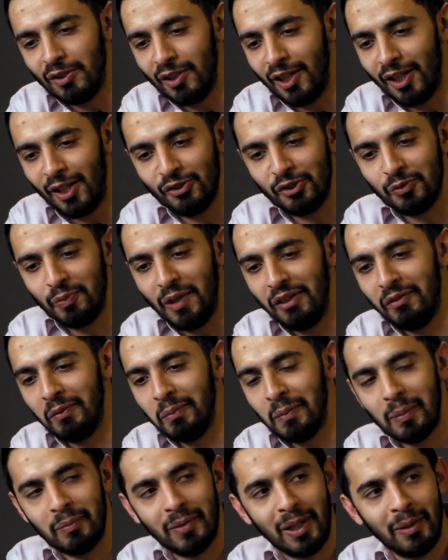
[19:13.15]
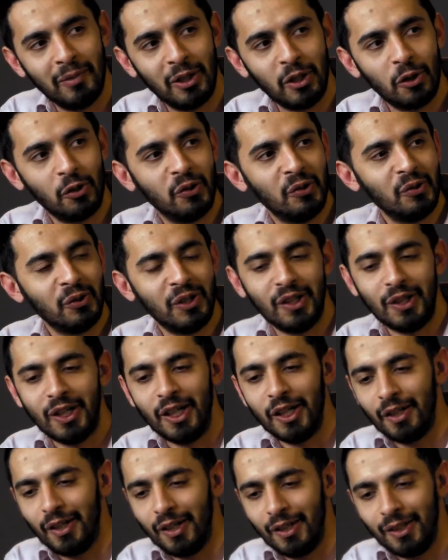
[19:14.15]
I don't speak with my mum at all.
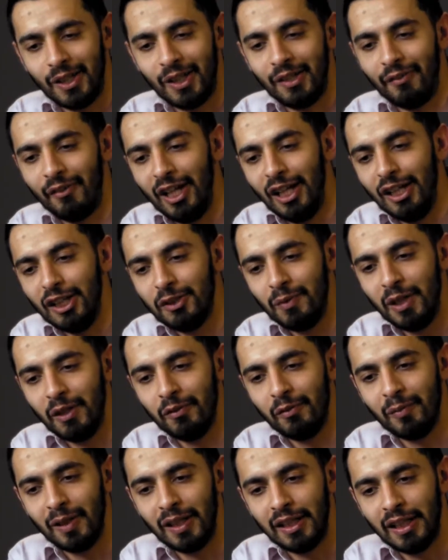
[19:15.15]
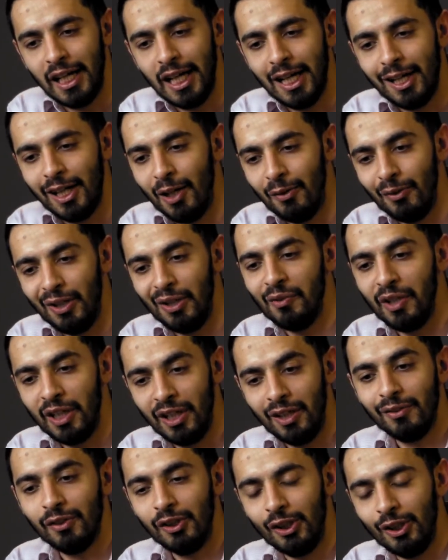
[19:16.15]
I rarely speak with my dad. Only
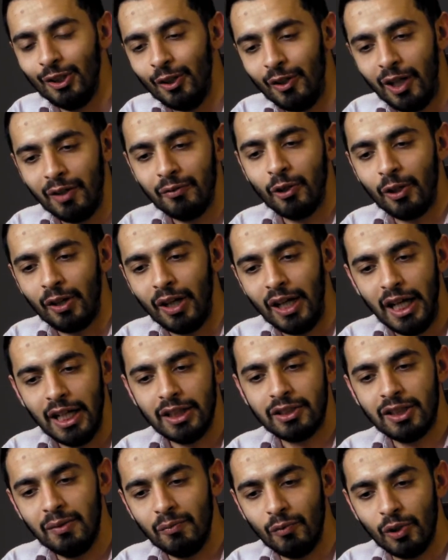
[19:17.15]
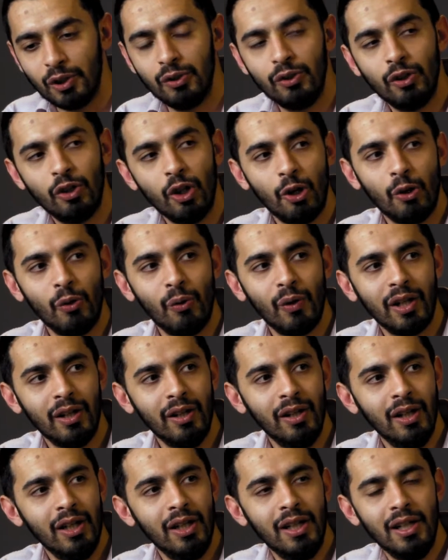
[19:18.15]
when I've got to ask him what to do and
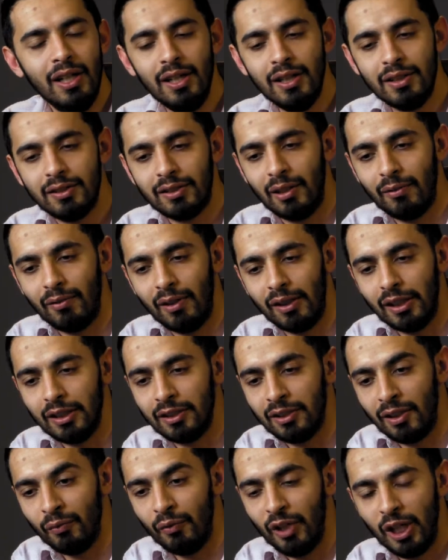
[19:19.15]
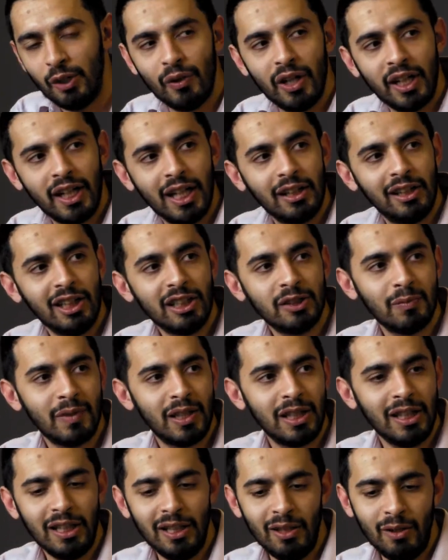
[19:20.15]
stuff like this. And where do I get this
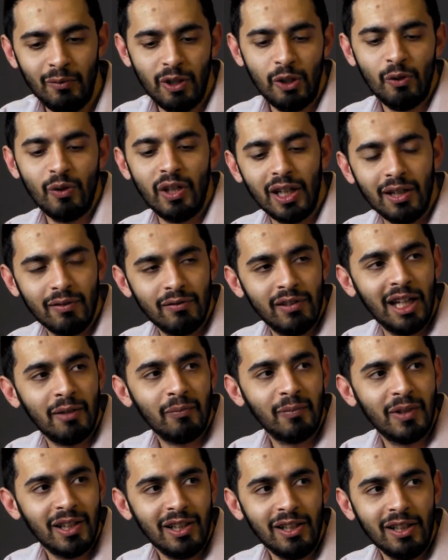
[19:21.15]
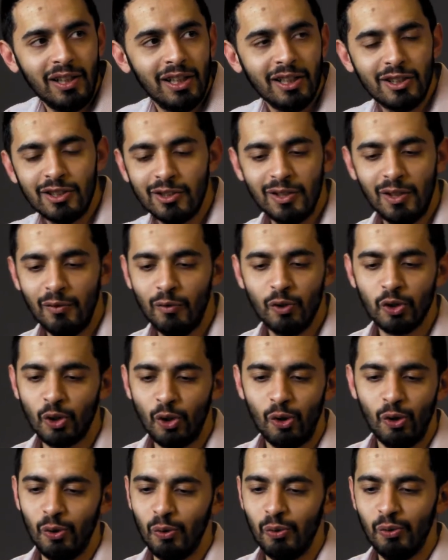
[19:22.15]
money? Where do I give that money? It was
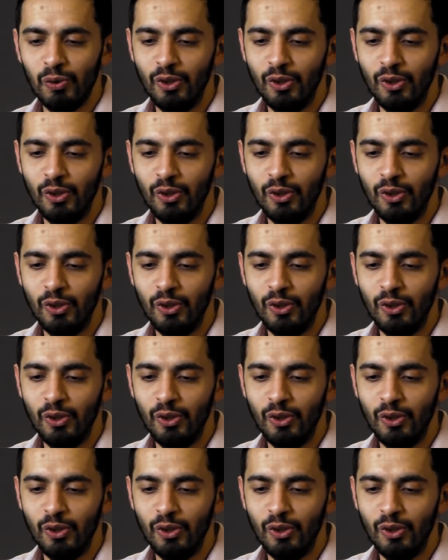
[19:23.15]
all.